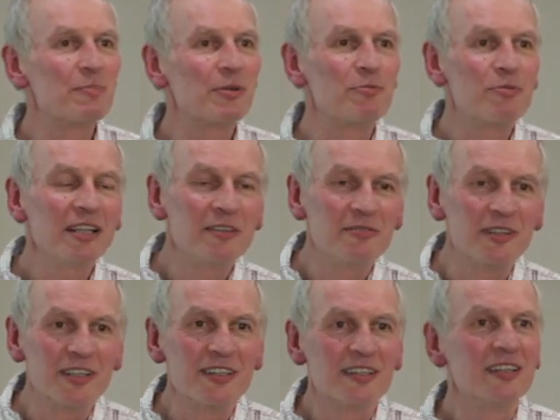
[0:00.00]
be
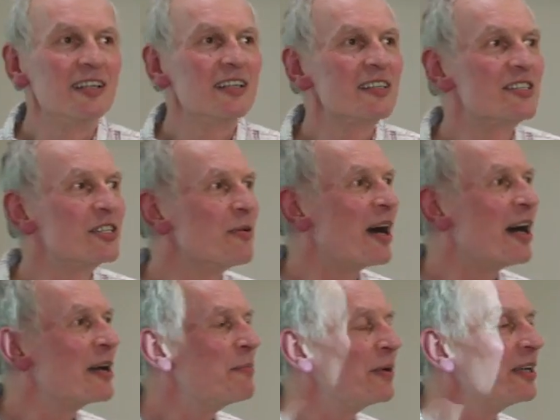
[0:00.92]
relevant to
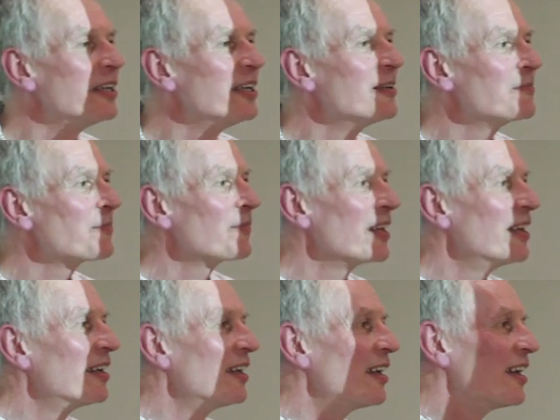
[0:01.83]
IB,
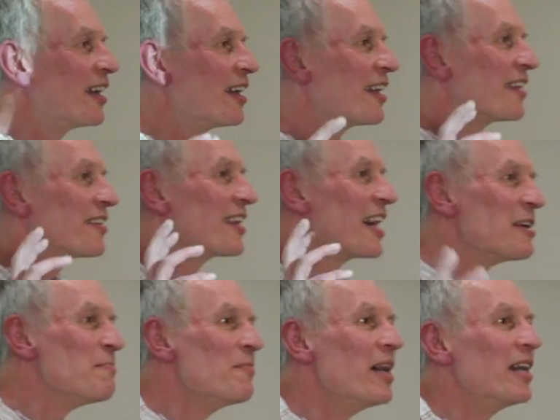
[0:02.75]
that
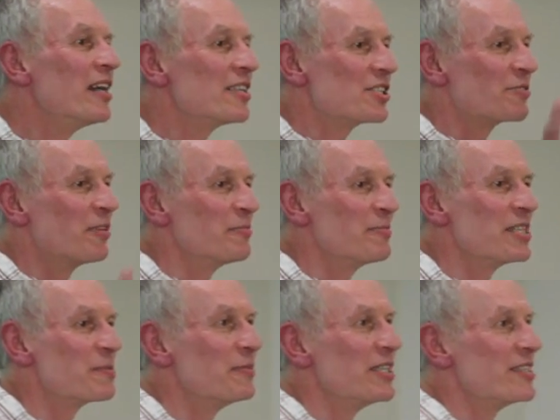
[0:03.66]
emerged from
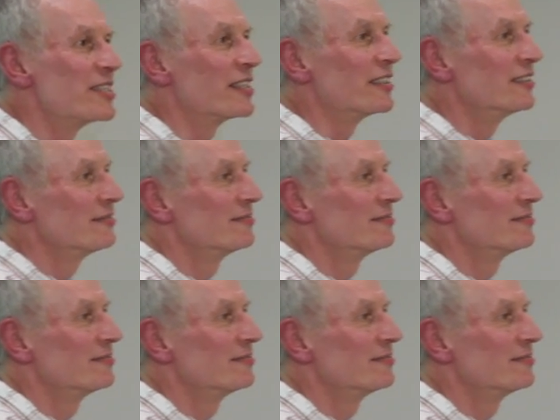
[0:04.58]
this meeting.